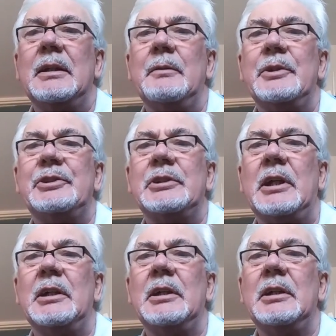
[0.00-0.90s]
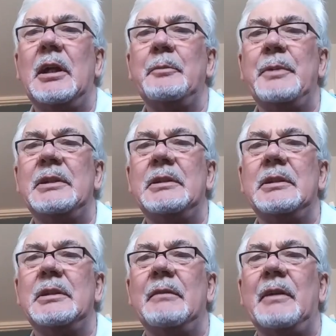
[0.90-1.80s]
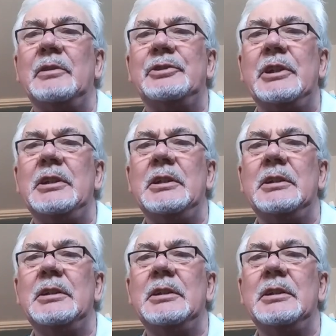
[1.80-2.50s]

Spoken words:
which I'll be divulging